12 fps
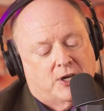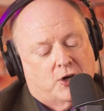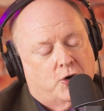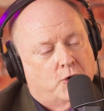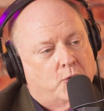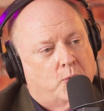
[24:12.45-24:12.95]

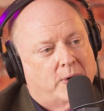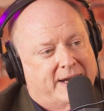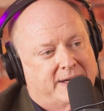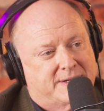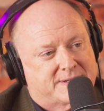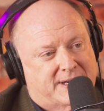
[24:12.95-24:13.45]
who
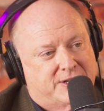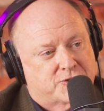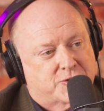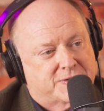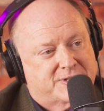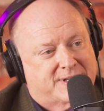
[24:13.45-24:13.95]
is
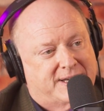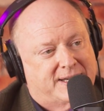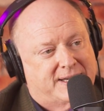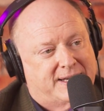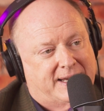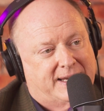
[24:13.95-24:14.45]

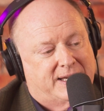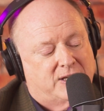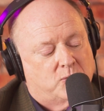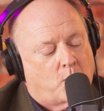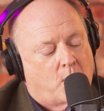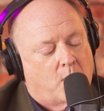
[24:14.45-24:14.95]
interested
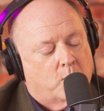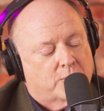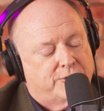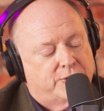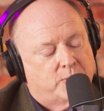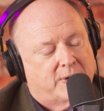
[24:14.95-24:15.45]
in what
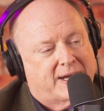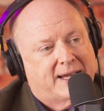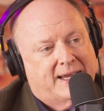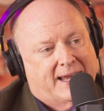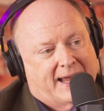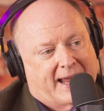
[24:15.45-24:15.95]
we're doing,
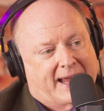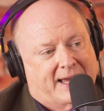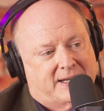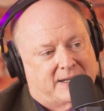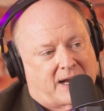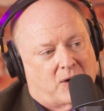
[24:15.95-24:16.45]

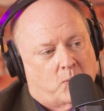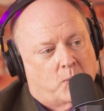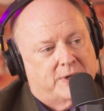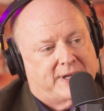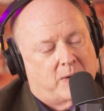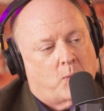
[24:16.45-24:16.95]
and
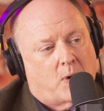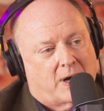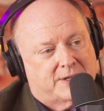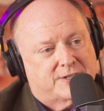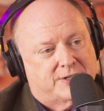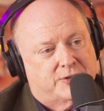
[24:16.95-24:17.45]
would they
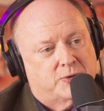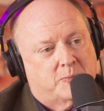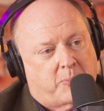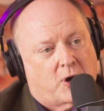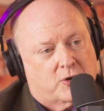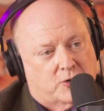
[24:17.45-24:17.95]
want to
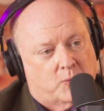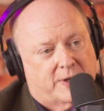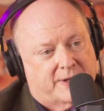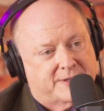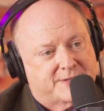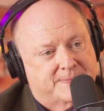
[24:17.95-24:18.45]
partner
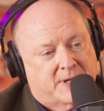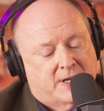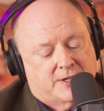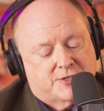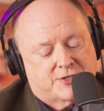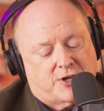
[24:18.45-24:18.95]
with us.
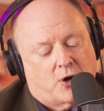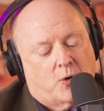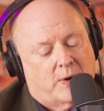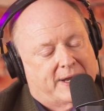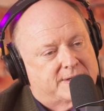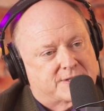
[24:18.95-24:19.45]

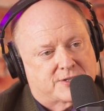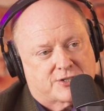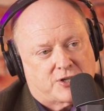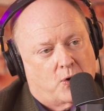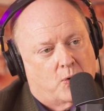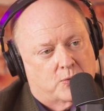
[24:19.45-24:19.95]
So it's
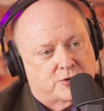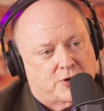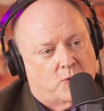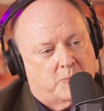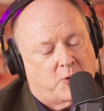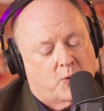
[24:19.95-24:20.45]
so
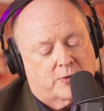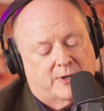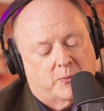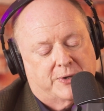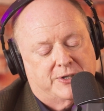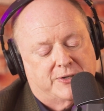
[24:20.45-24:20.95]
important
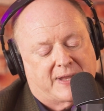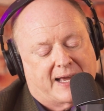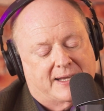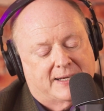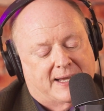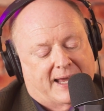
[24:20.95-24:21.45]
that we do
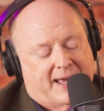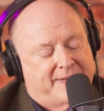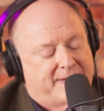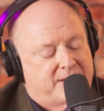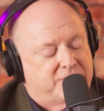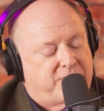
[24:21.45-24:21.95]
that.
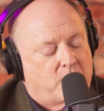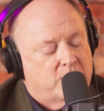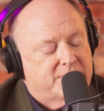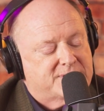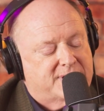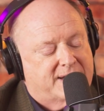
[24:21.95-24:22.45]
And then
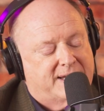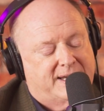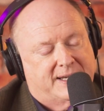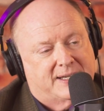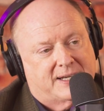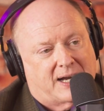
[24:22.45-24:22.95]
focusing
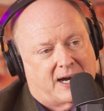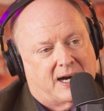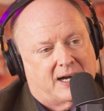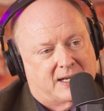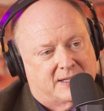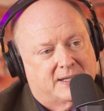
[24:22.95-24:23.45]
in
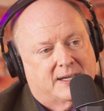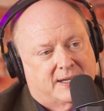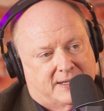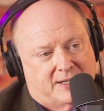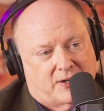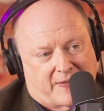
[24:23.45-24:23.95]
on
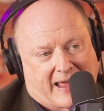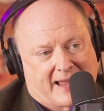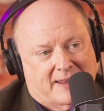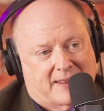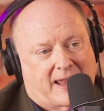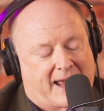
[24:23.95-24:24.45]

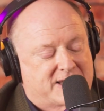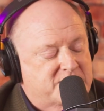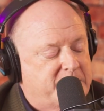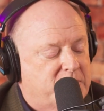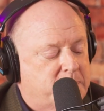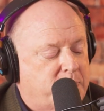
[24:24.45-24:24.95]
that
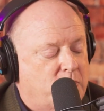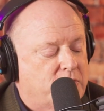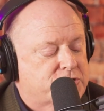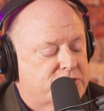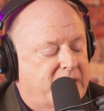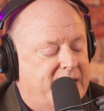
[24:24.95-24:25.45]
last minute
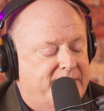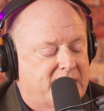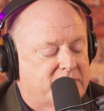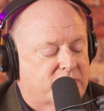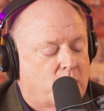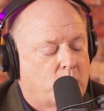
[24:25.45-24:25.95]
push. And
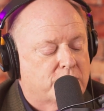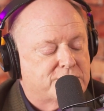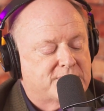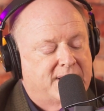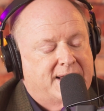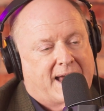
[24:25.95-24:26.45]
then, of
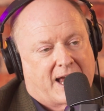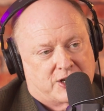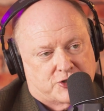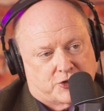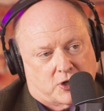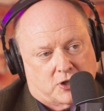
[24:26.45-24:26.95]
course,
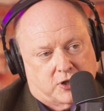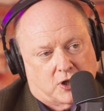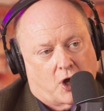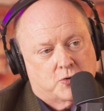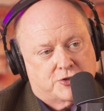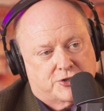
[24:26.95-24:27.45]
as you're
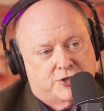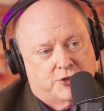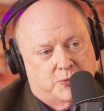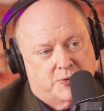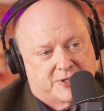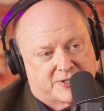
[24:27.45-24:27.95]
close
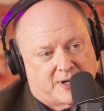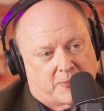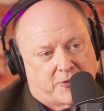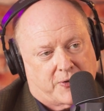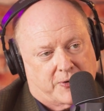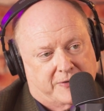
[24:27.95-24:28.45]
to
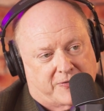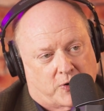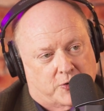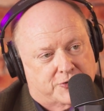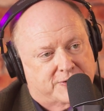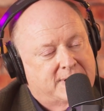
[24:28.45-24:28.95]
December
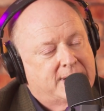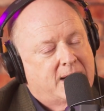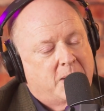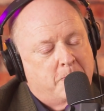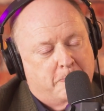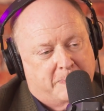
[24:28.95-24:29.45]
31st,
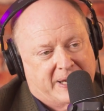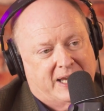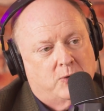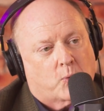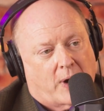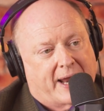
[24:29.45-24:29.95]

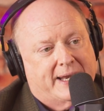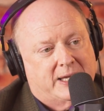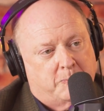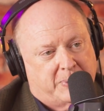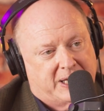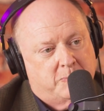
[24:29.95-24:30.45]
be
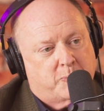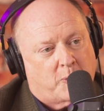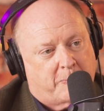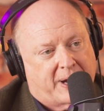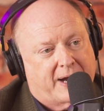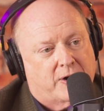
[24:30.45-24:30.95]
ready, be
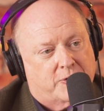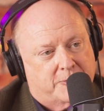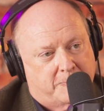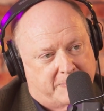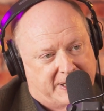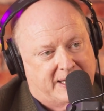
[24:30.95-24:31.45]

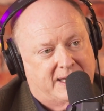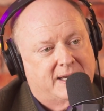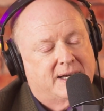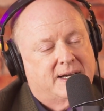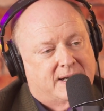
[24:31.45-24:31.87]
prepared, be